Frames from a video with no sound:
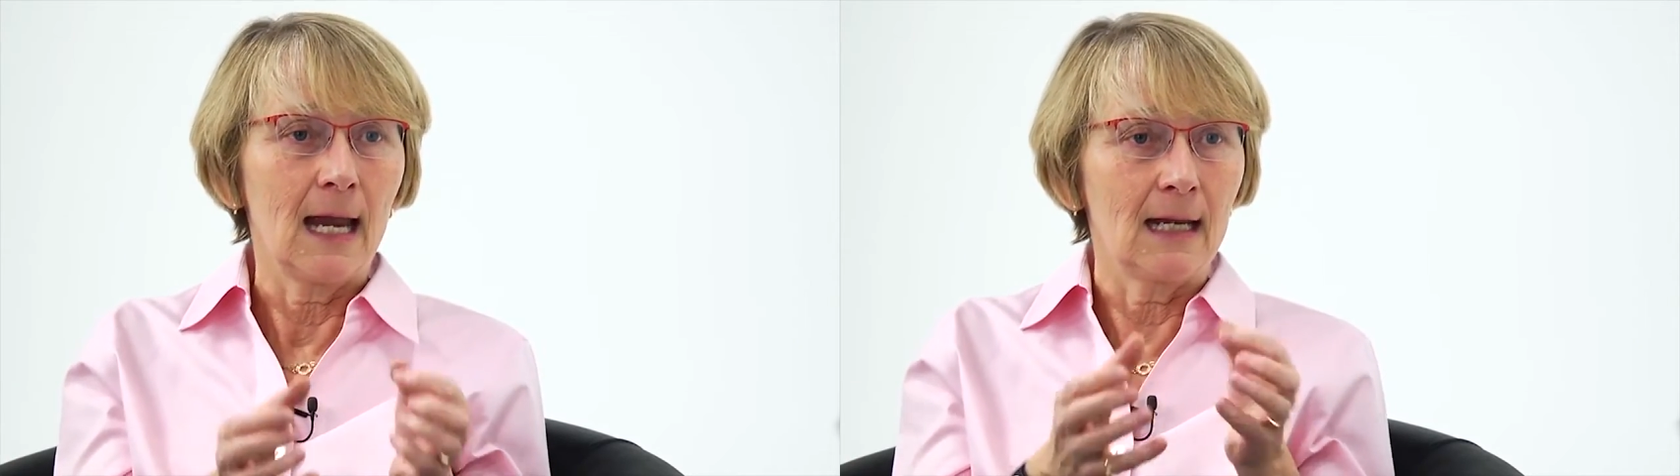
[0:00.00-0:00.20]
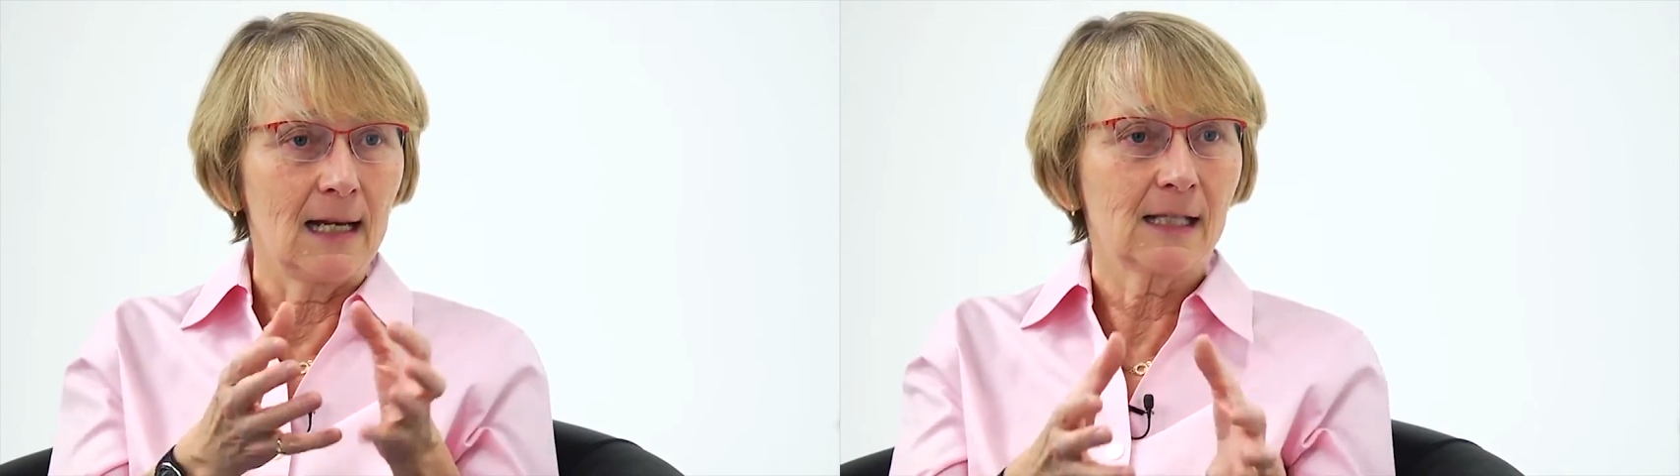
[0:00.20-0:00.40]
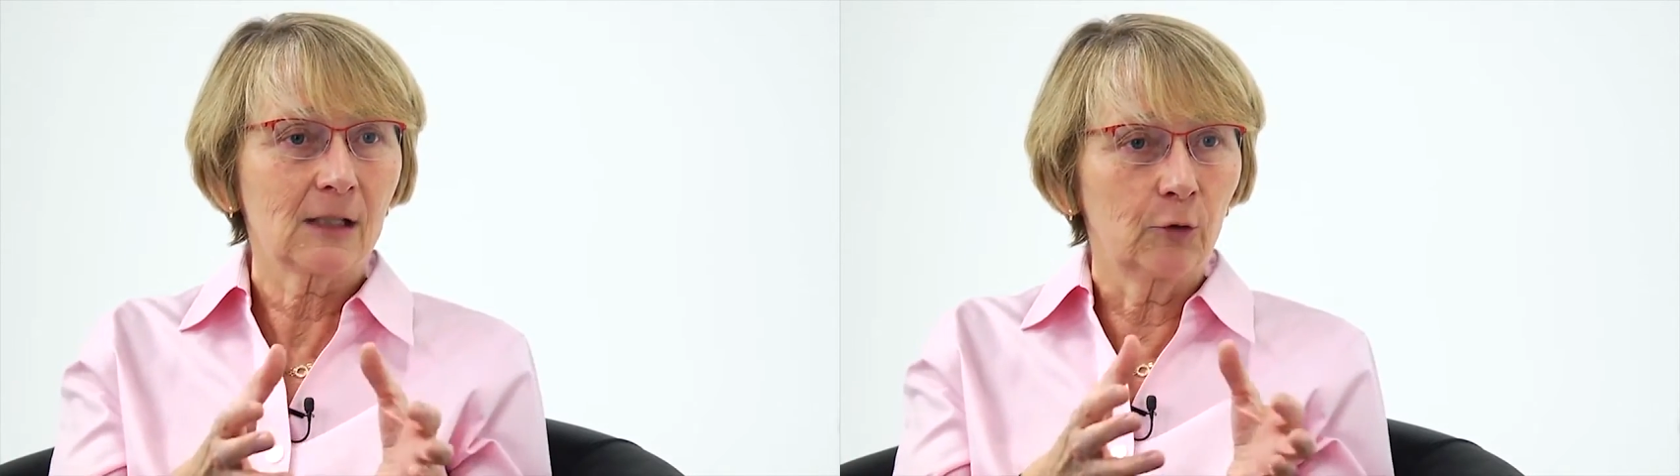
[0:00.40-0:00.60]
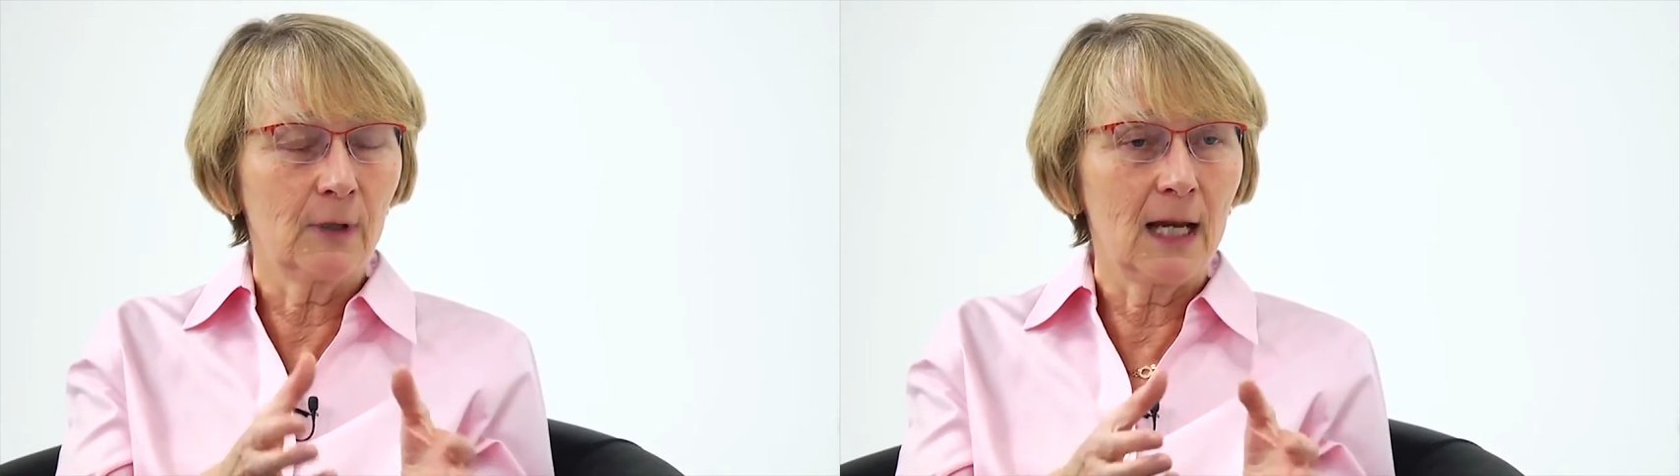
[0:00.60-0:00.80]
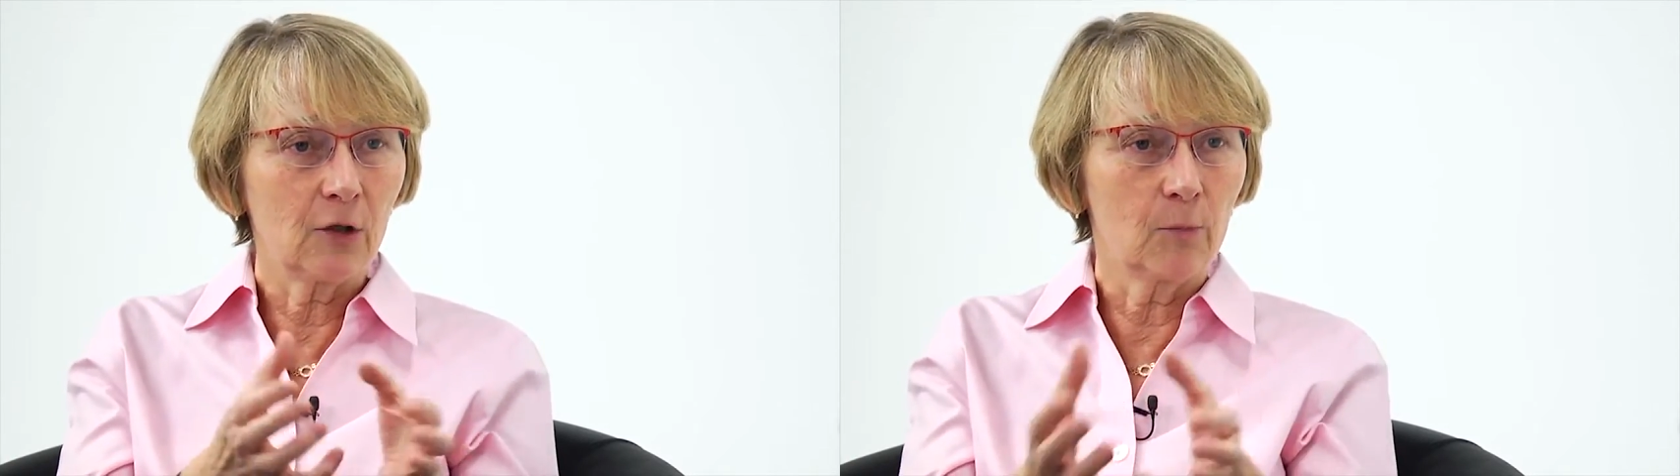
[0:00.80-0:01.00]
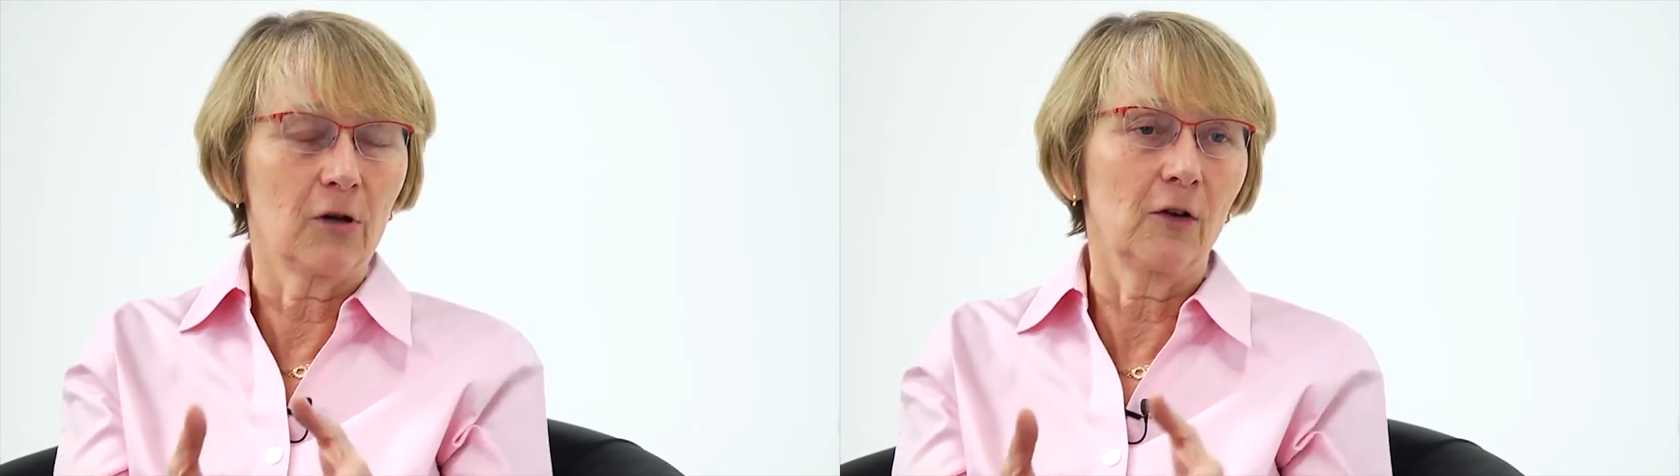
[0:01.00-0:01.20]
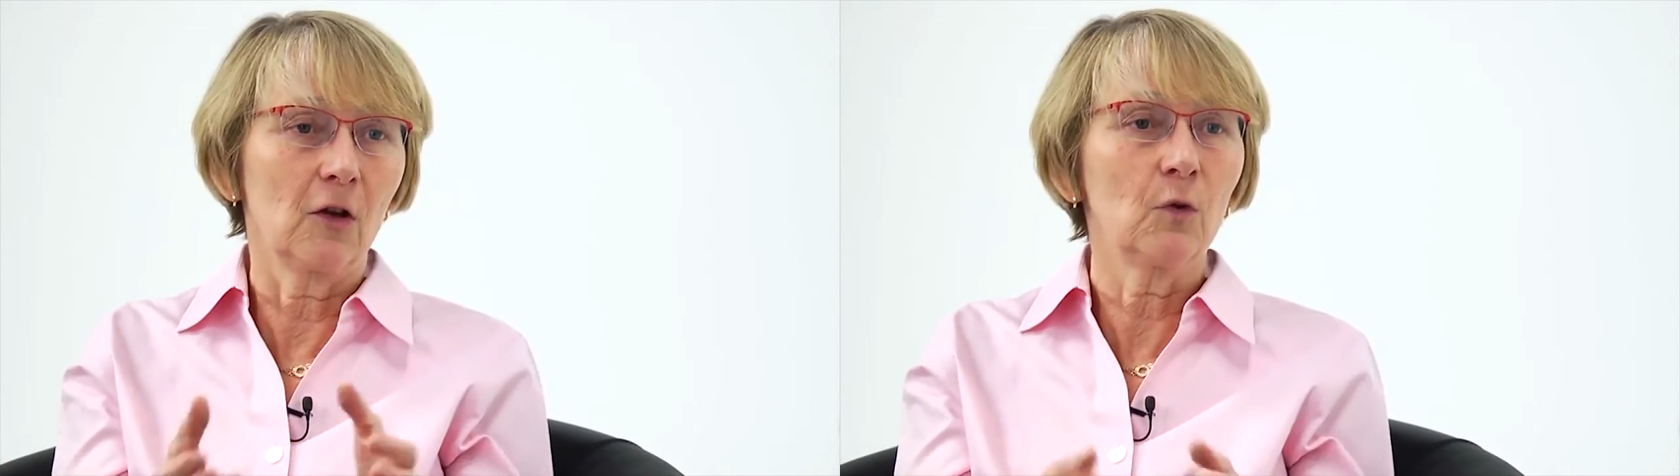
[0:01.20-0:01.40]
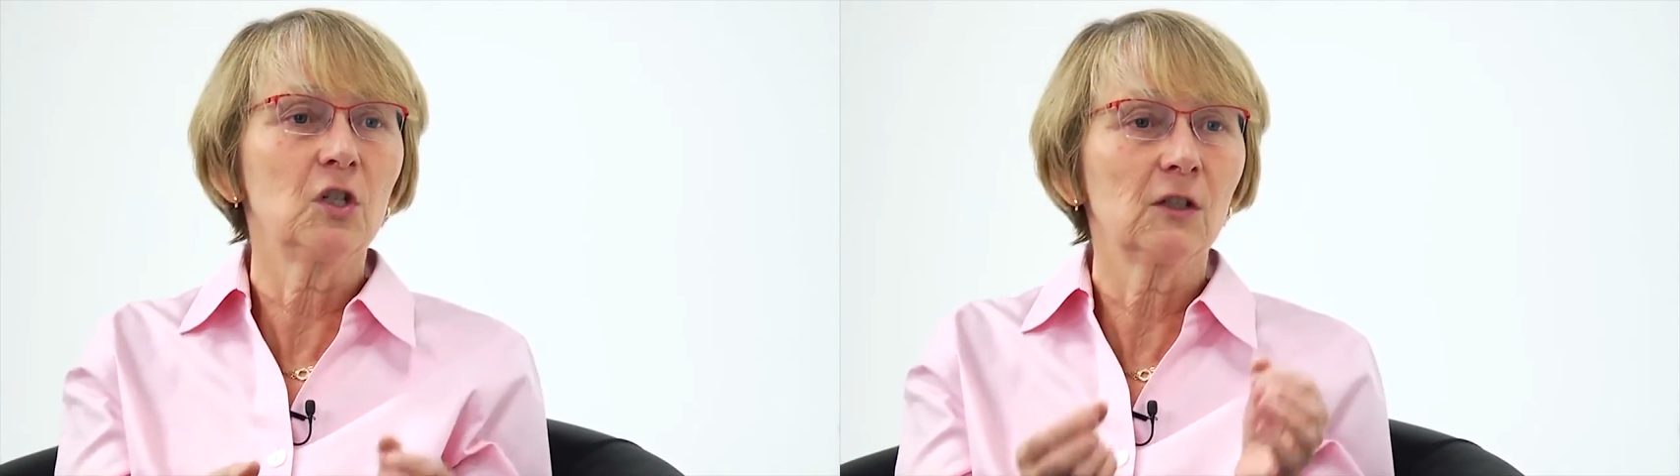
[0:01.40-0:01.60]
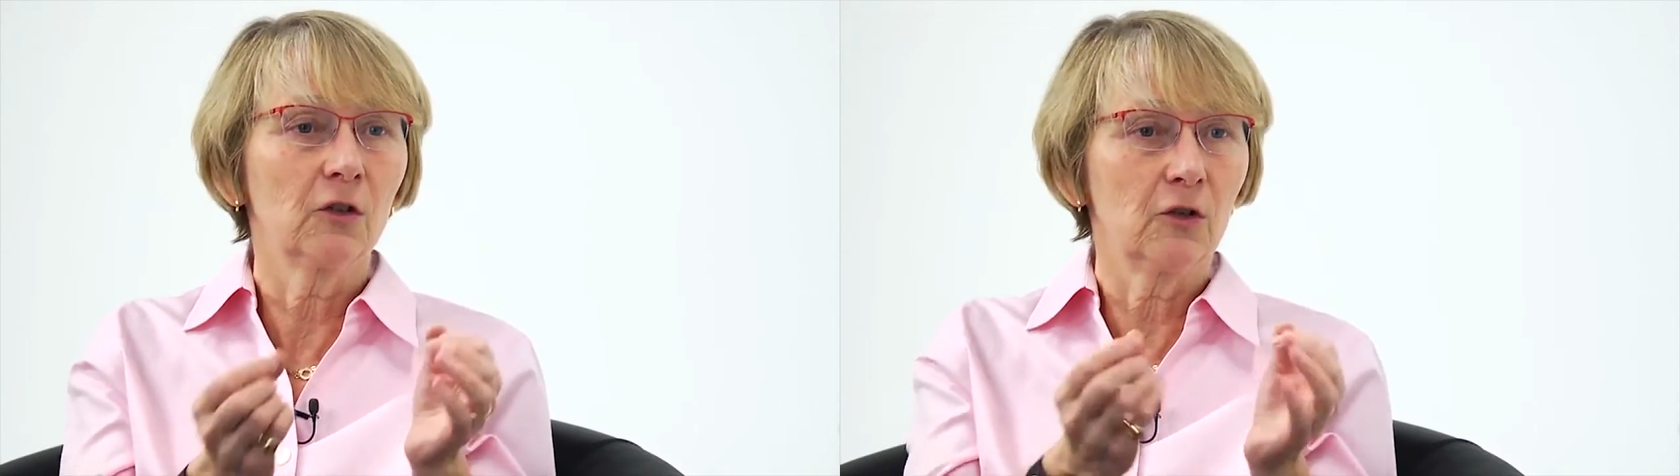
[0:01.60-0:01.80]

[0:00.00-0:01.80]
and let's create a product which is